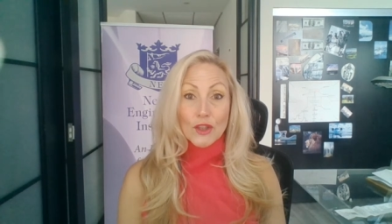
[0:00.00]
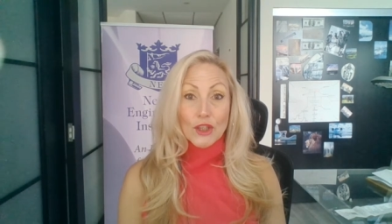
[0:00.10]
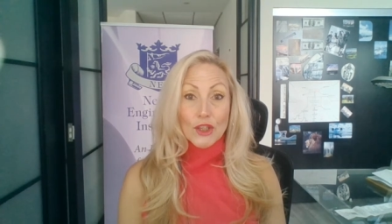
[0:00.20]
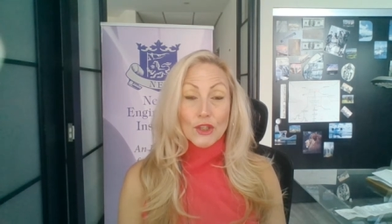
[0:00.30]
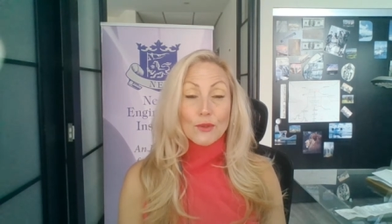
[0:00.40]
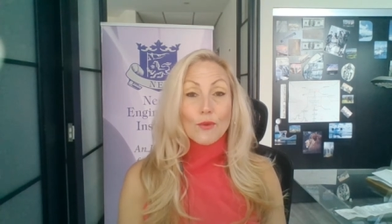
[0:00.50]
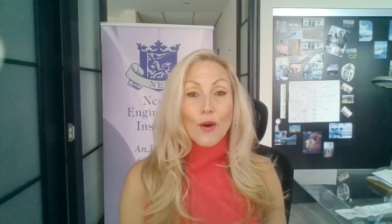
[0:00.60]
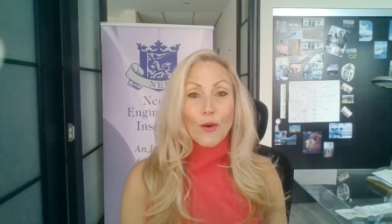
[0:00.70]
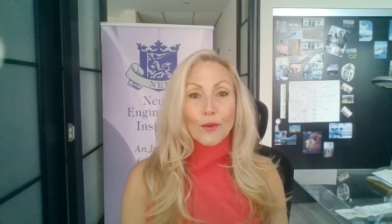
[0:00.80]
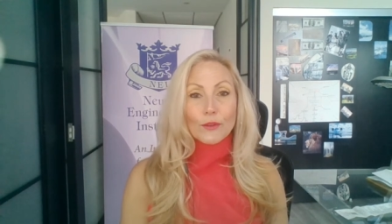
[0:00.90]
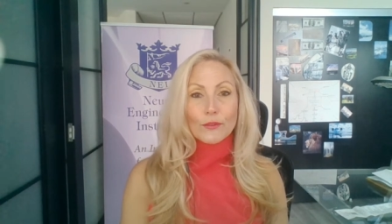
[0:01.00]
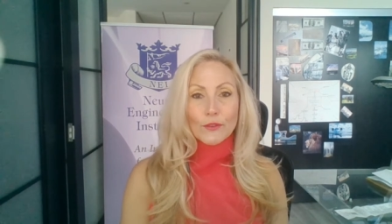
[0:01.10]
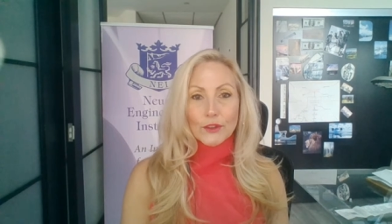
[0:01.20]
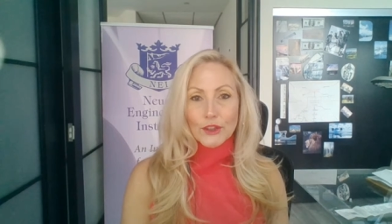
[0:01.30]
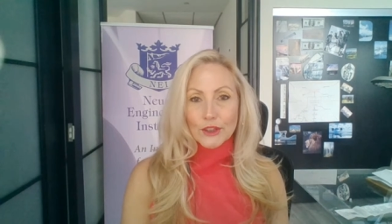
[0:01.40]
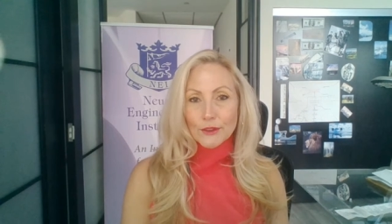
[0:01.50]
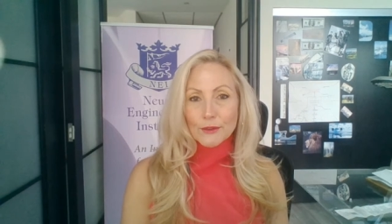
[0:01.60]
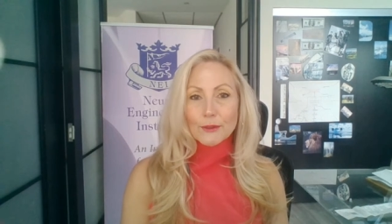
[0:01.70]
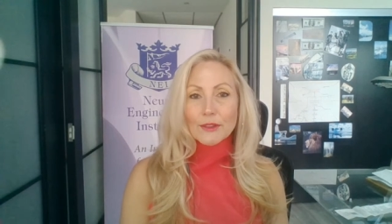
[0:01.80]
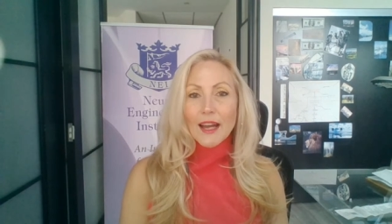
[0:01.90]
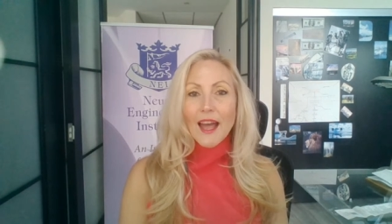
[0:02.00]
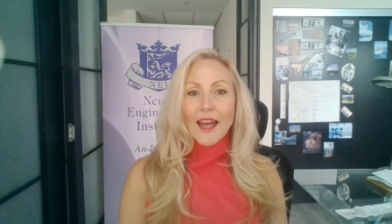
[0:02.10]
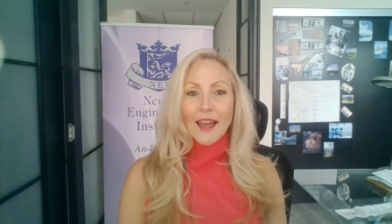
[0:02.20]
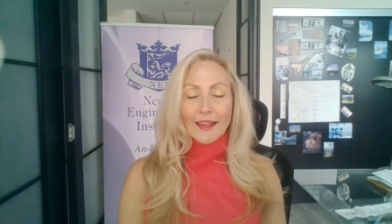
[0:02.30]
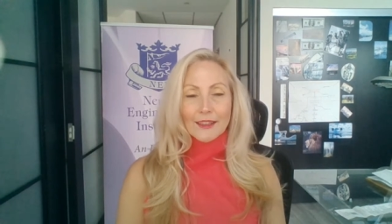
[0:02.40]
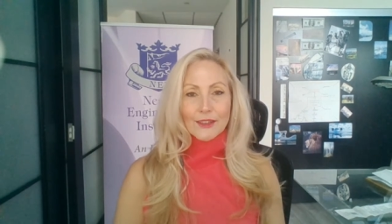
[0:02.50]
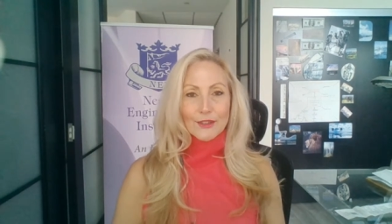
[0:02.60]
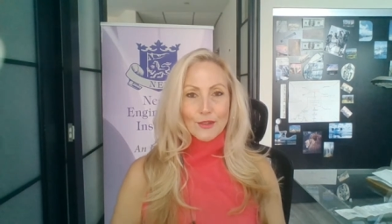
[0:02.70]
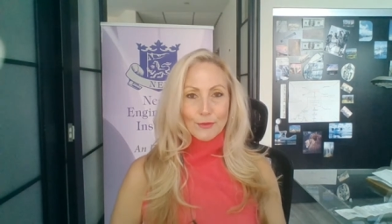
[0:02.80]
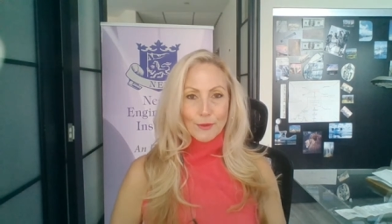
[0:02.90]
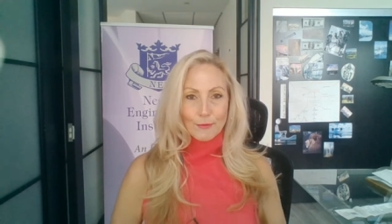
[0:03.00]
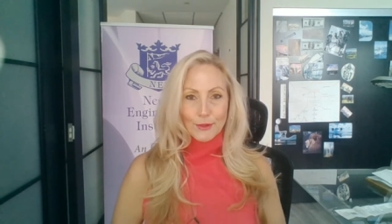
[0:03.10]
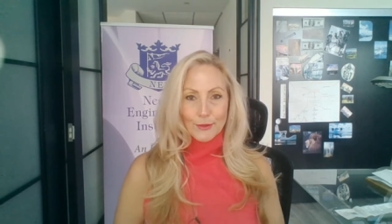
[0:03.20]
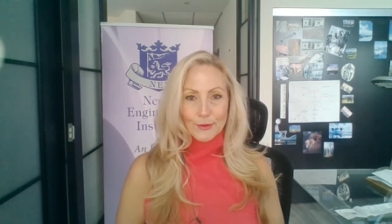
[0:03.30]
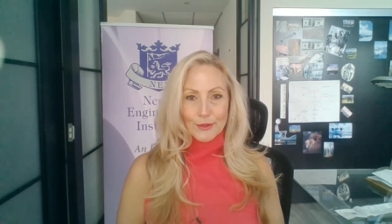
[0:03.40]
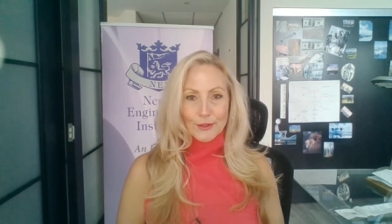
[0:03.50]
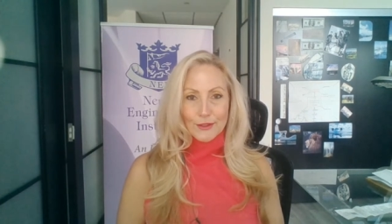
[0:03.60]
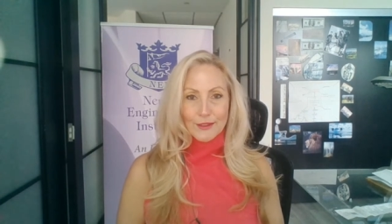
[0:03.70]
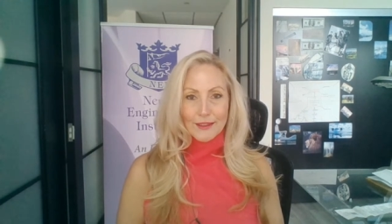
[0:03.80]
that you hold for you and contribute